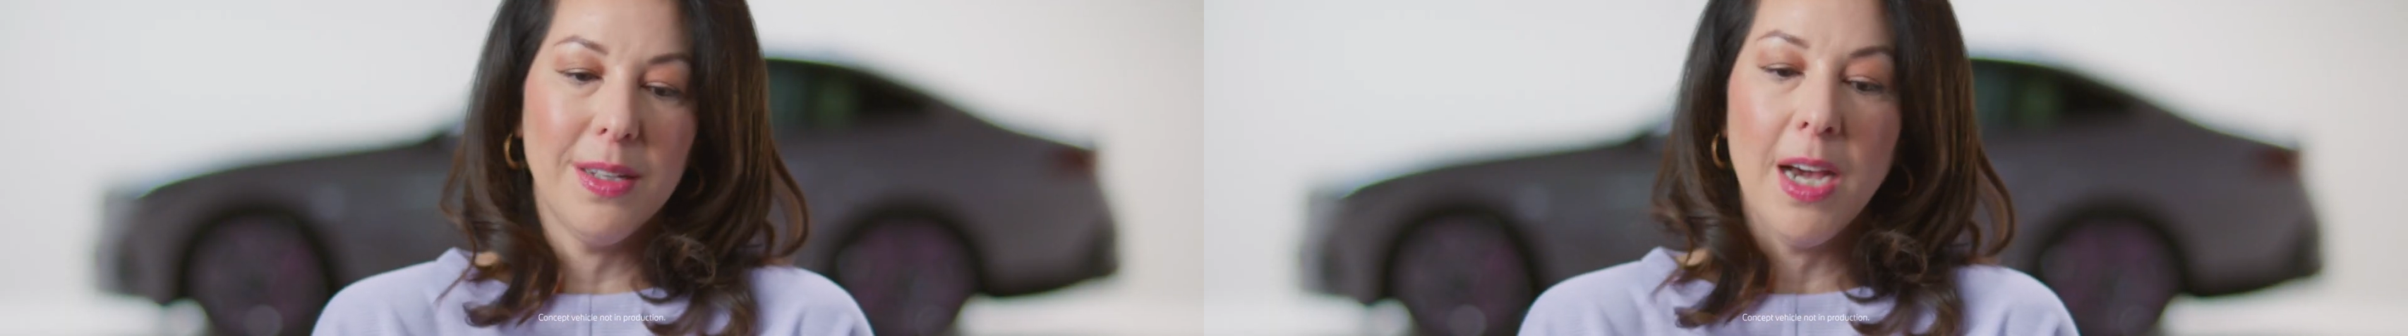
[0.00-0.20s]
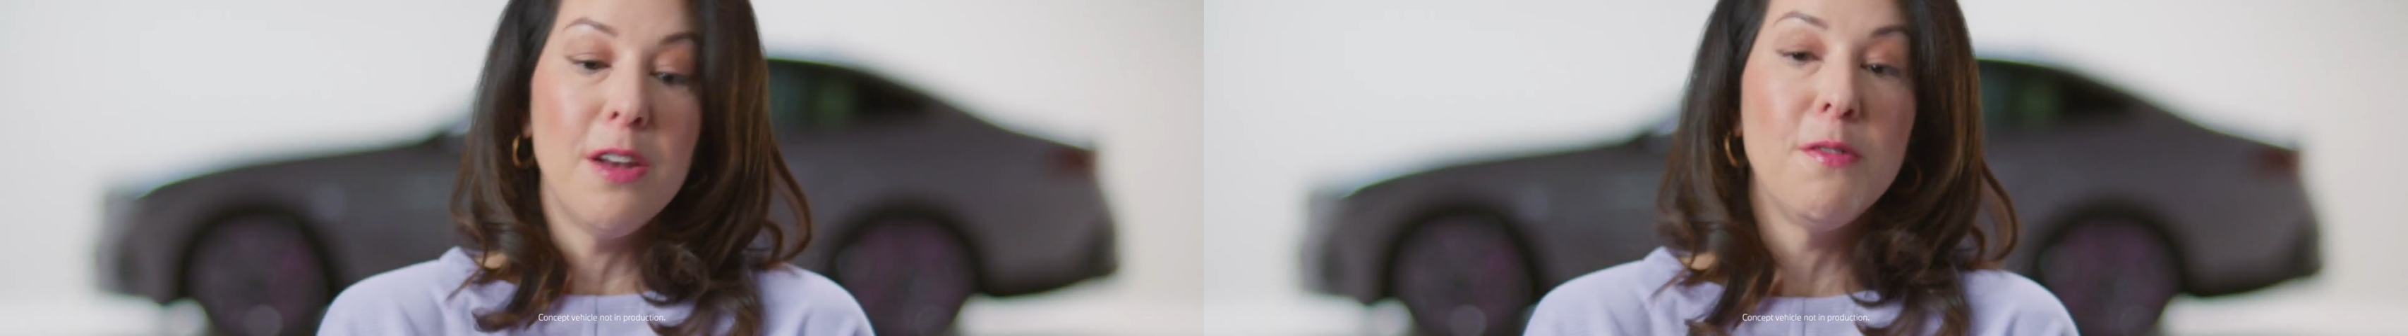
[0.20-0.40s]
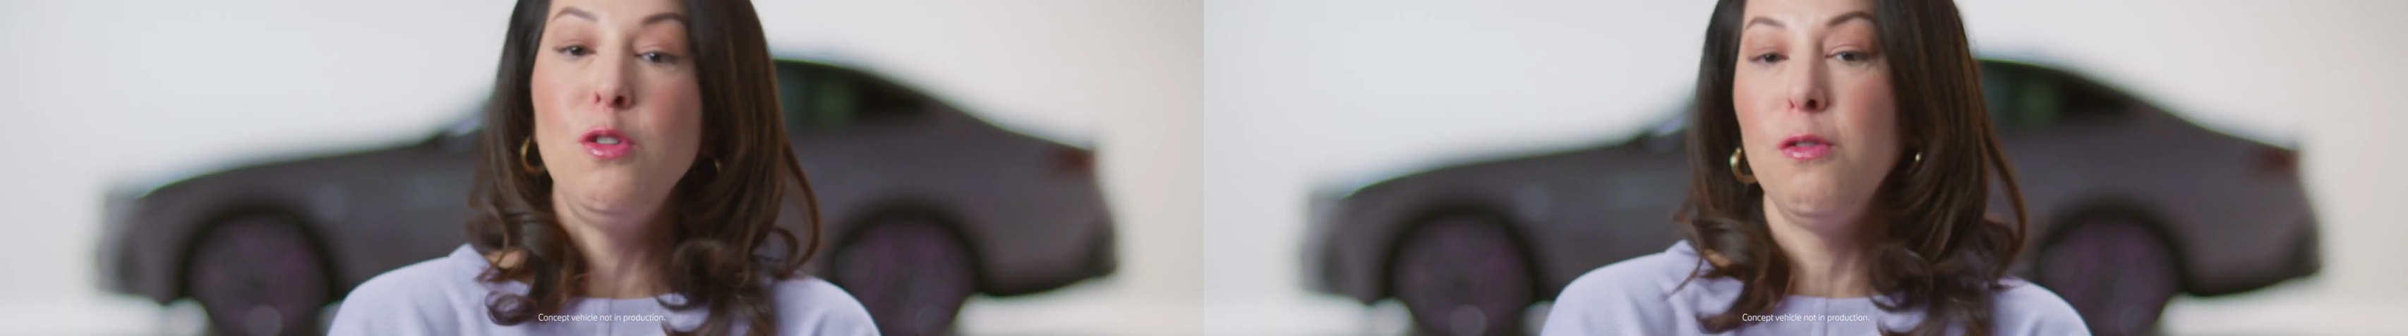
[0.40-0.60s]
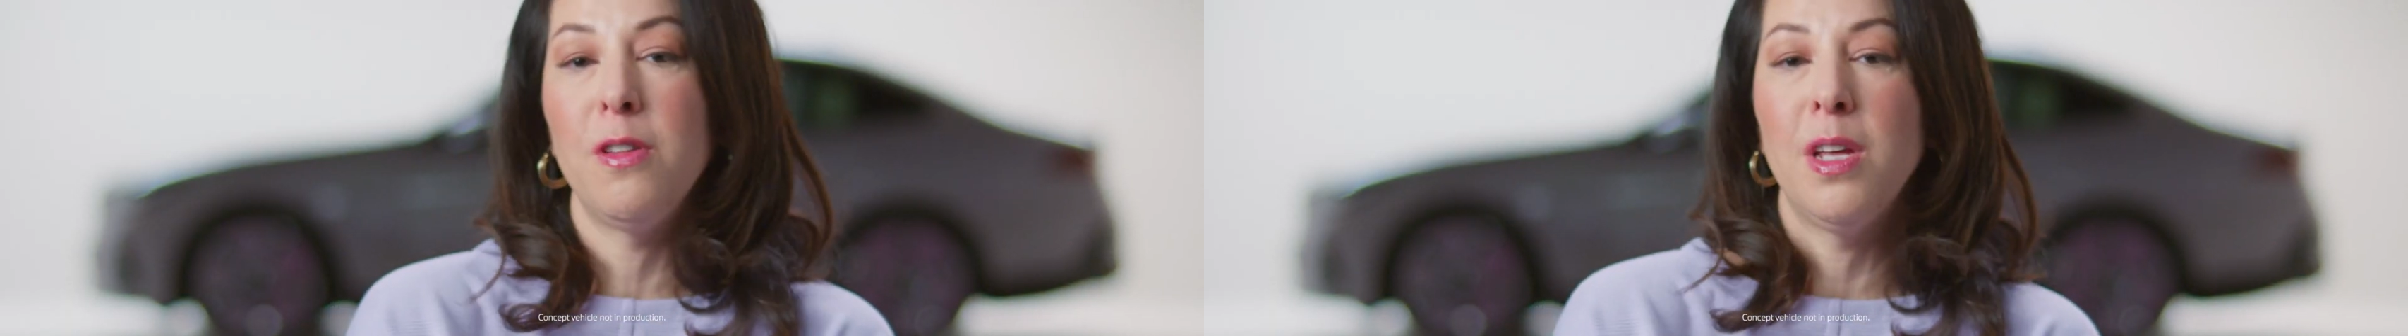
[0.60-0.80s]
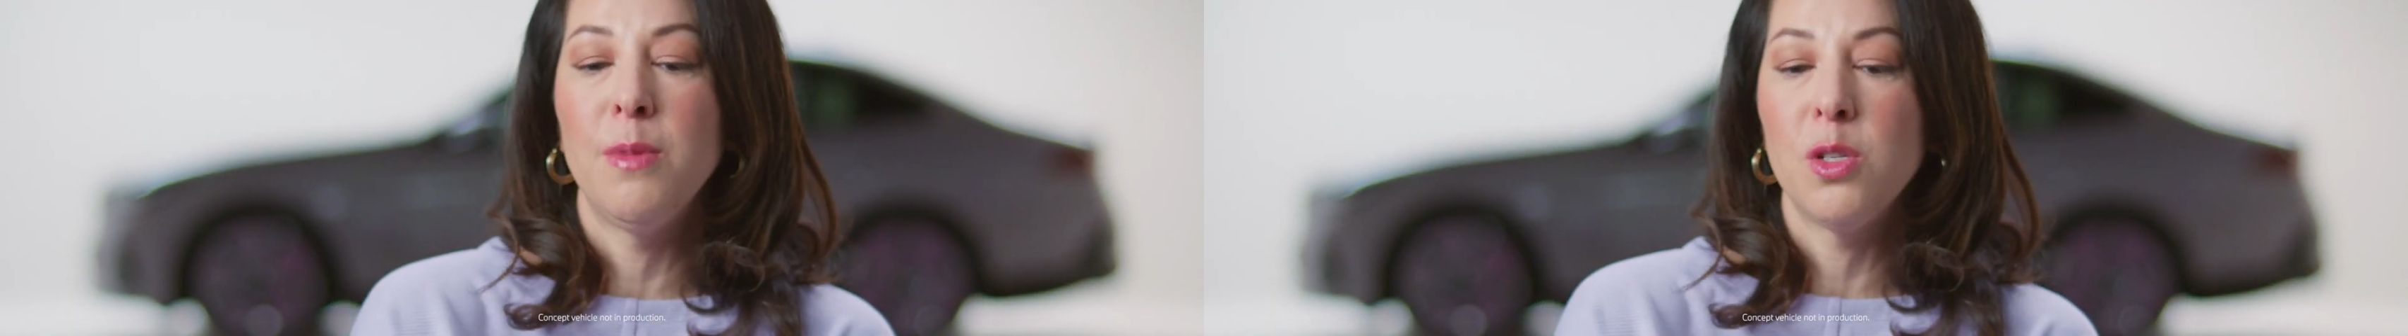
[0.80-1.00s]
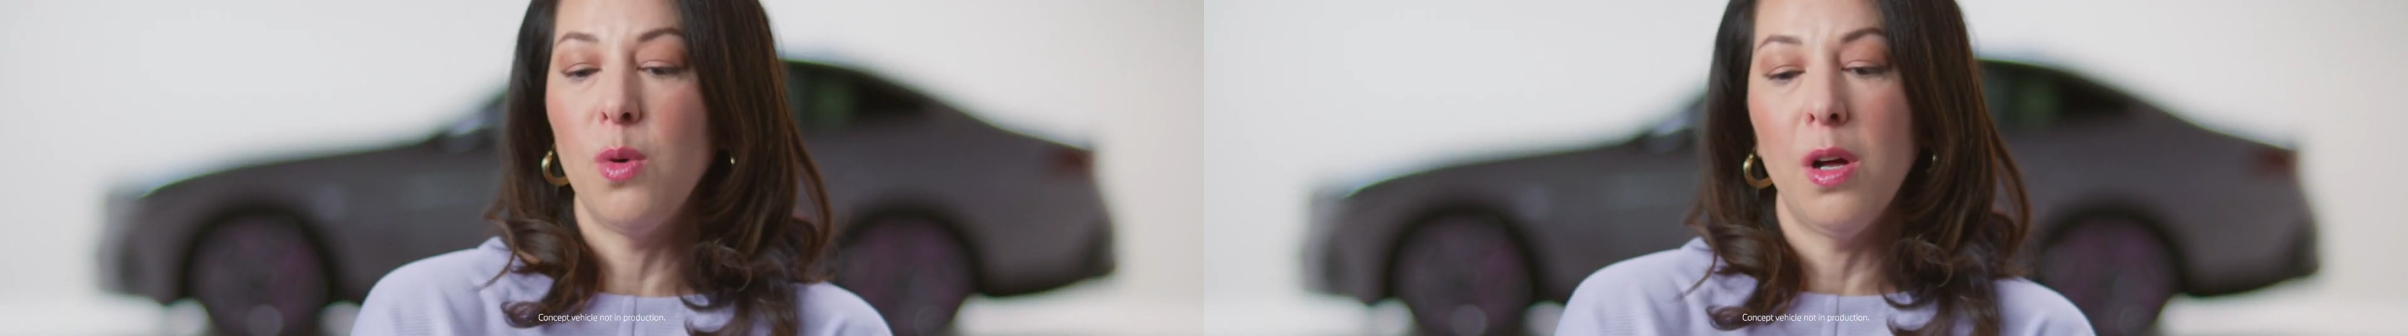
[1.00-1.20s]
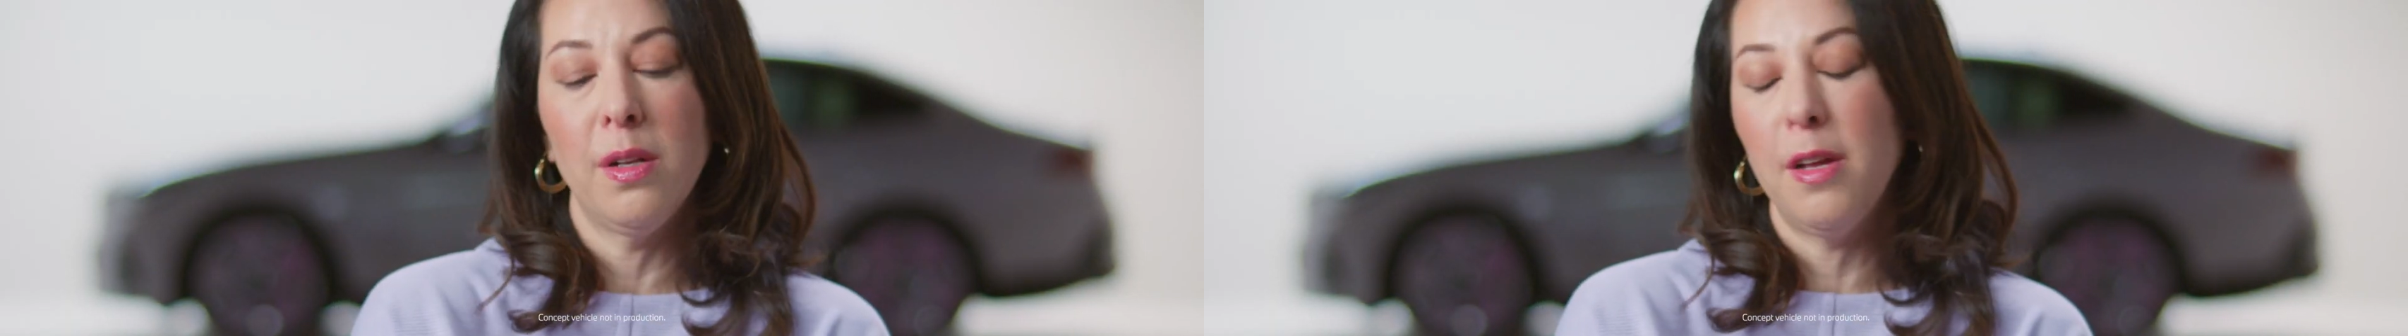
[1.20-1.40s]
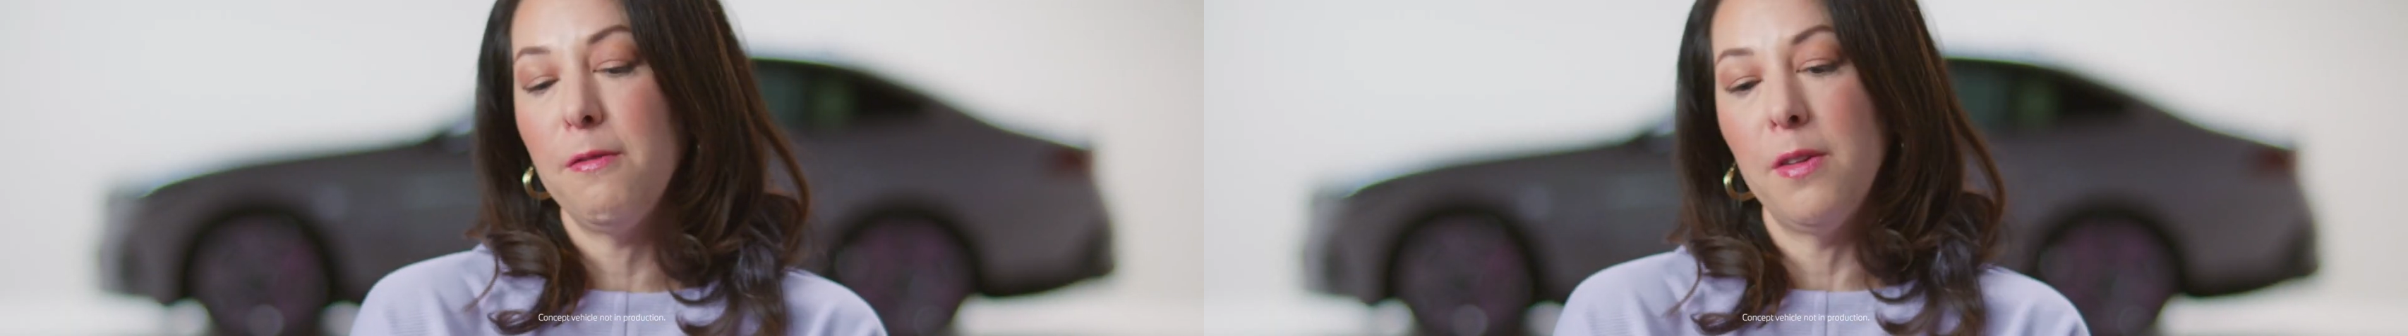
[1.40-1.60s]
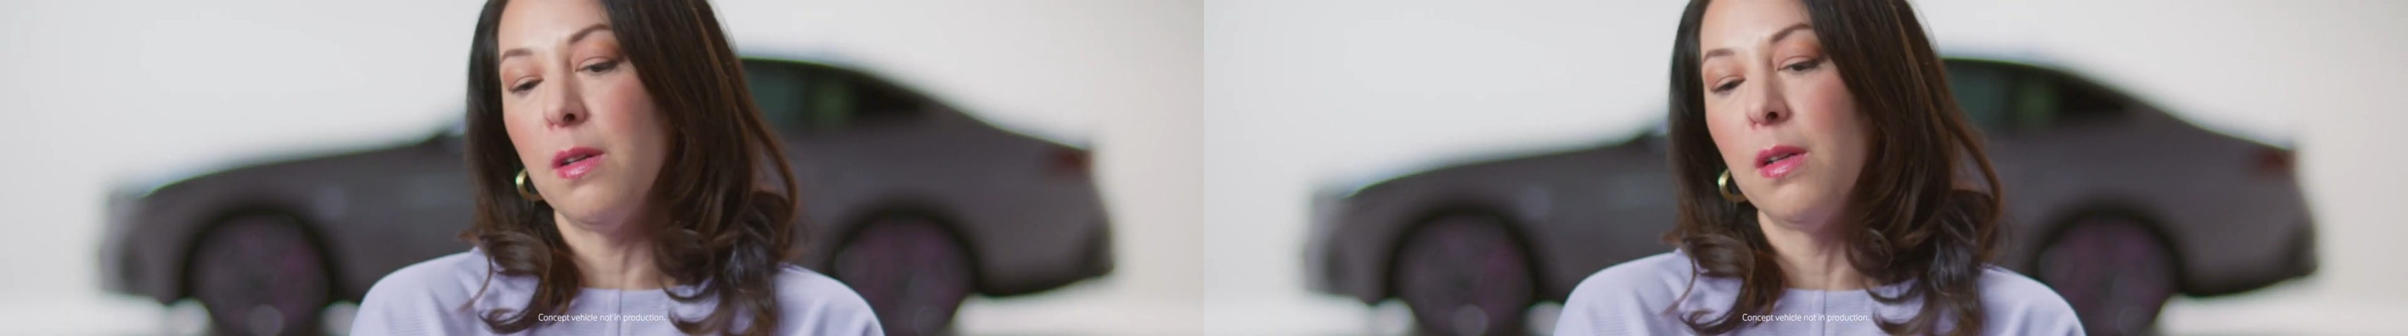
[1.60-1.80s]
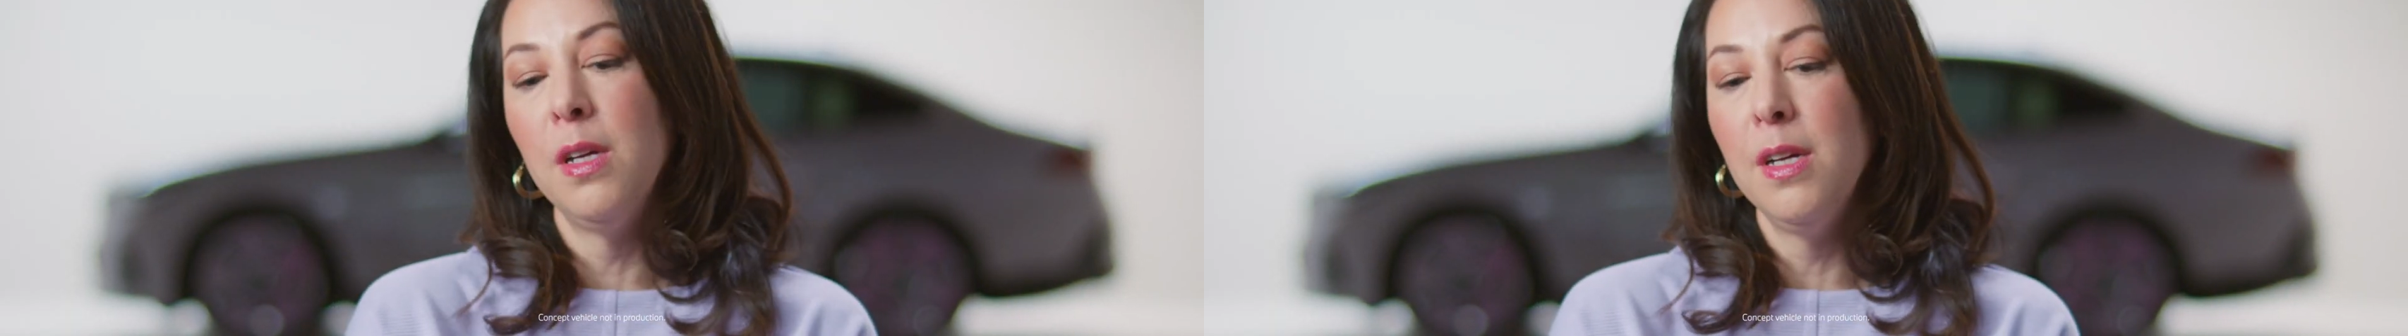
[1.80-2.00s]
kind of new for them as well, and I
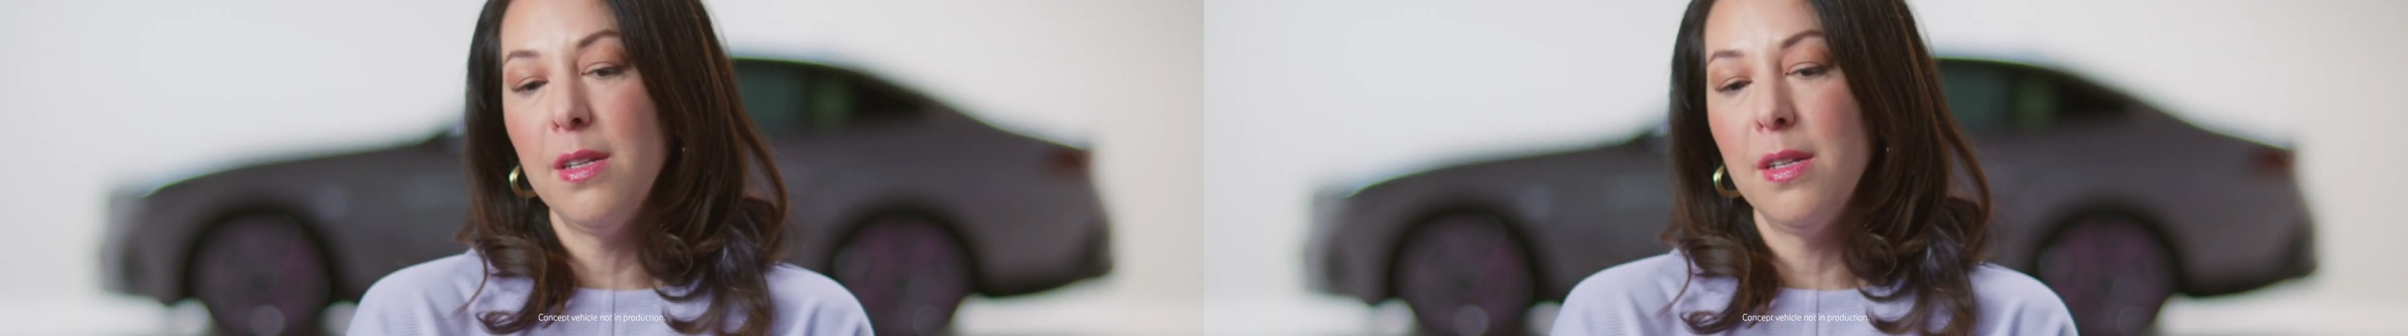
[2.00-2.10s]
feel